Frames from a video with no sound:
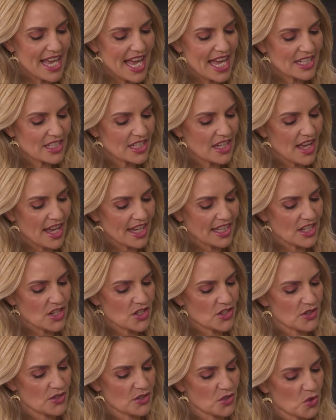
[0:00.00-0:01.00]
the underlying
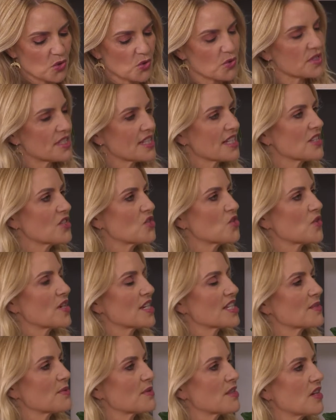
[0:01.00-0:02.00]
issues causing
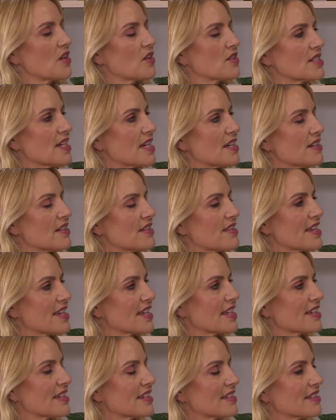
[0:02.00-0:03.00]
stress with the lockdown, do you think?